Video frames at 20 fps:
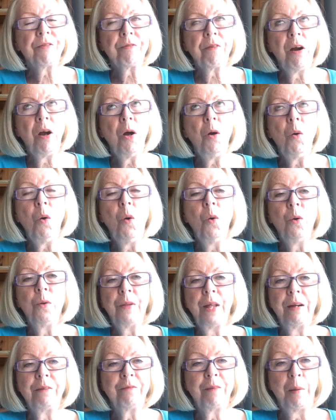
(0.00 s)
throw all
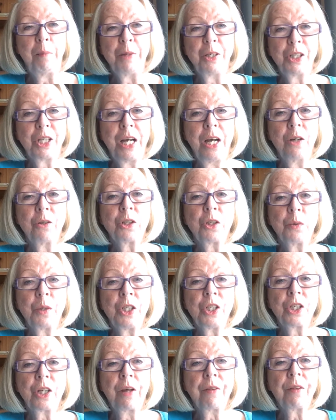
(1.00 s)
that rubbish out to
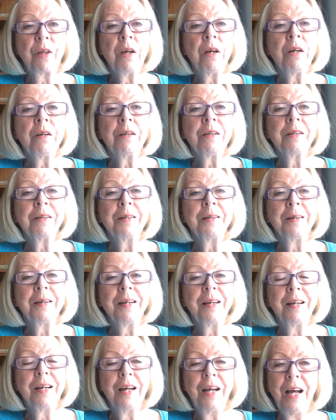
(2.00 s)
each other,
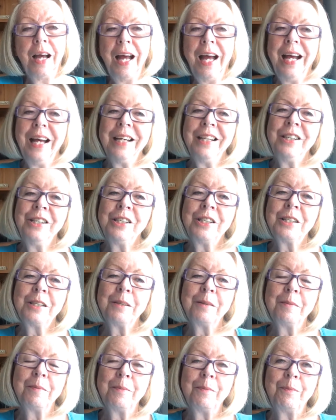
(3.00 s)

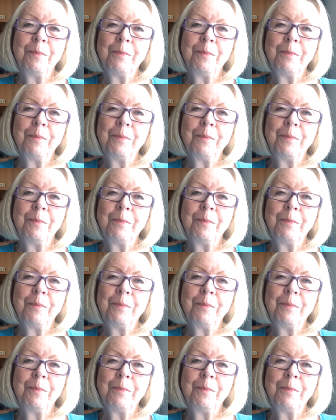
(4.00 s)
and